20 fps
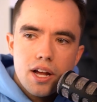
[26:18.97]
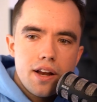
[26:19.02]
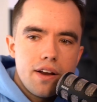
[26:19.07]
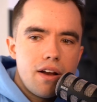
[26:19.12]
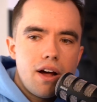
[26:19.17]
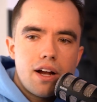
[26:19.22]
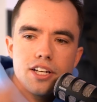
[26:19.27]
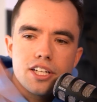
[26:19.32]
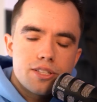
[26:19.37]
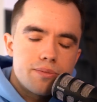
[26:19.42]

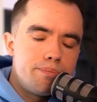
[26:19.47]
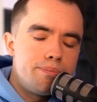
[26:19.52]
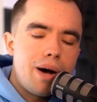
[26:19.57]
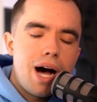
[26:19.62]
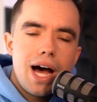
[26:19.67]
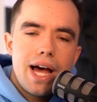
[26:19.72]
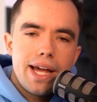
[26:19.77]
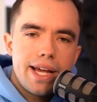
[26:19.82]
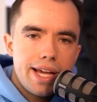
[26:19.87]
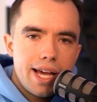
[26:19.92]
not just
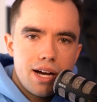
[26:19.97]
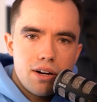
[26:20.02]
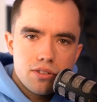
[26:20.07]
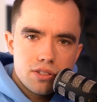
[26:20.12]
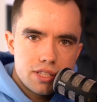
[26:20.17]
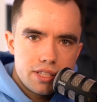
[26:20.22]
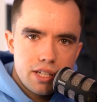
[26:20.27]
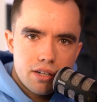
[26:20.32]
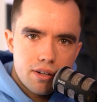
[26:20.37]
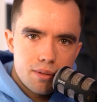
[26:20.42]
buying out
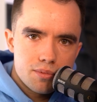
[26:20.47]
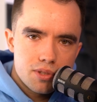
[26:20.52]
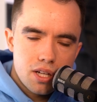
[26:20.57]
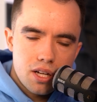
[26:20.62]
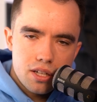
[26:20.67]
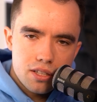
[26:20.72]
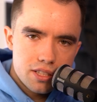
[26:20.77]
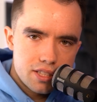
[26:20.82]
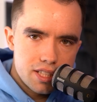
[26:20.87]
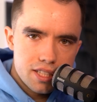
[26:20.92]
CRM
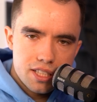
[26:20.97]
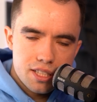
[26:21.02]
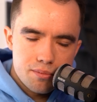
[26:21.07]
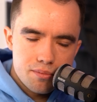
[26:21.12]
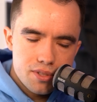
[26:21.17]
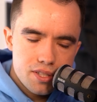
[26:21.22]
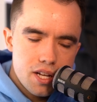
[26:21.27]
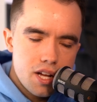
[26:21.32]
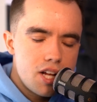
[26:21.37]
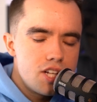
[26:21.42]

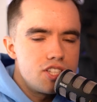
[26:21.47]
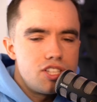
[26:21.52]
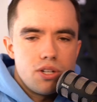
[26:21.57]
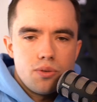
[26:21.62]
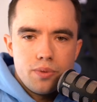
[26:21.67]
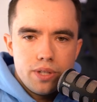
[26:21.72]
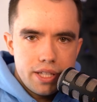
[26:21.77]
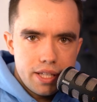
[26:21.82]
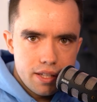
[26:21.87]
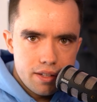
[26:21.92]
systems so that
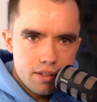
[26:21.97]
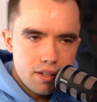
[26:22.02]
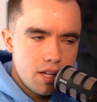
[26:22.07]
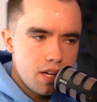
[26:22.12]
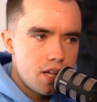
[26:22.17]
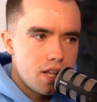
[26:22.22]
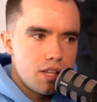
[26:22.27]
we can,